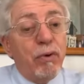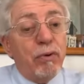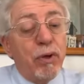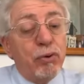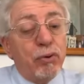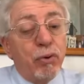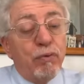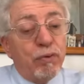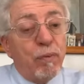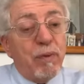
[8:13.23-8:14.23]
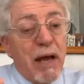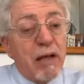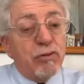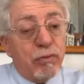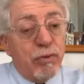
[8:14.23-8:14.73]
the Jew from
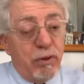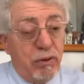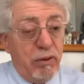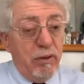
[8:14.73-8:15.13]
Nazareth